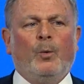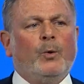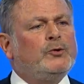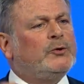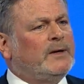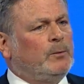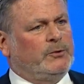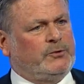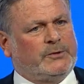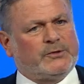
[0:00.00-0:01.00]
What do I
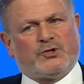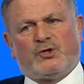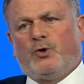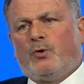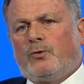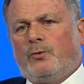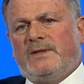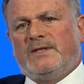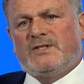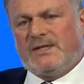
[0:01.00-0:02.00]
want to underscore
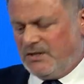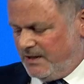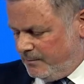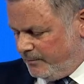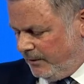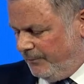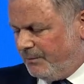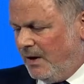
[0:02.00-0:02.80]
with this example?